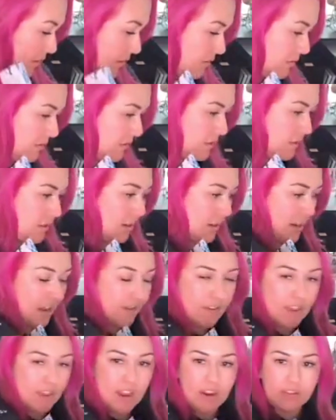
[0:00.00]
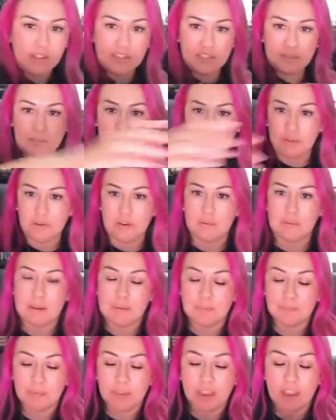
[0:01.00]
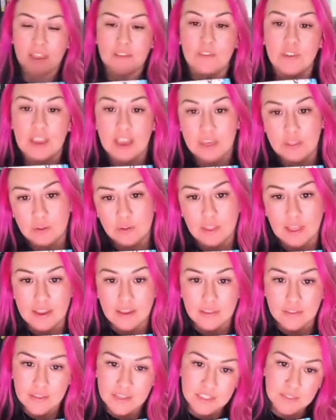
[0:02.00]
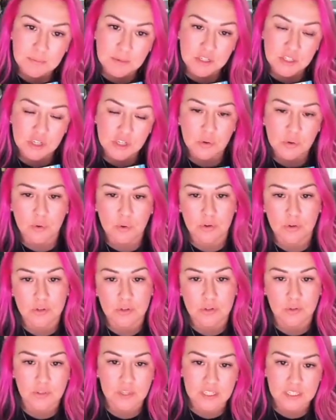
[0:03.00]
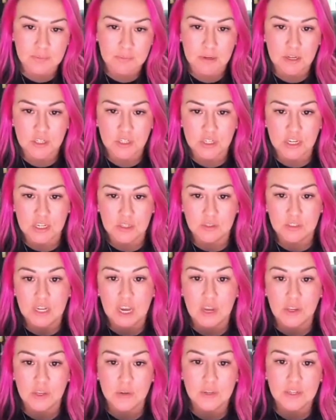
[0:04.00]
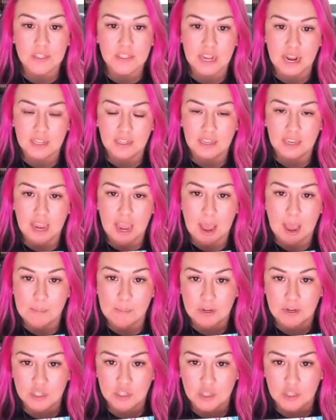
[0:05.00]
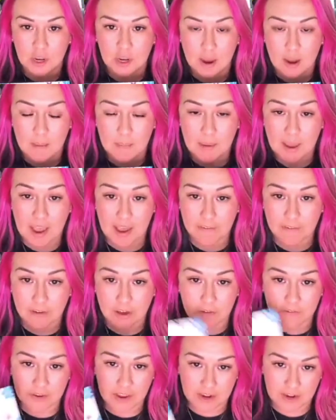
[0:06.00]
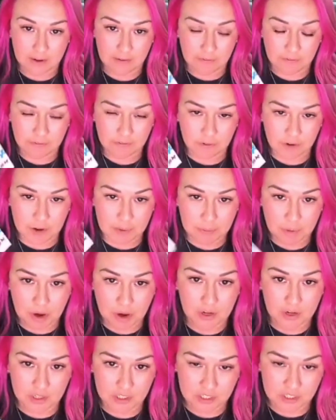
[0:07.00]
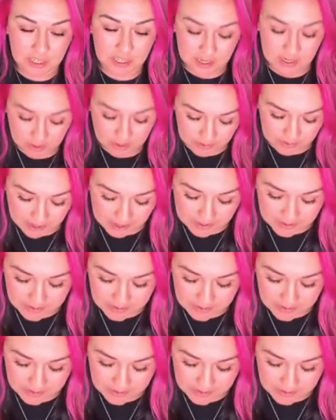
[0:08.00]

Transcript: sorry i have a hair that's bothering me if you gather like this much in orders or this much it'll tell you exactly how much um, half off and free product that you'll get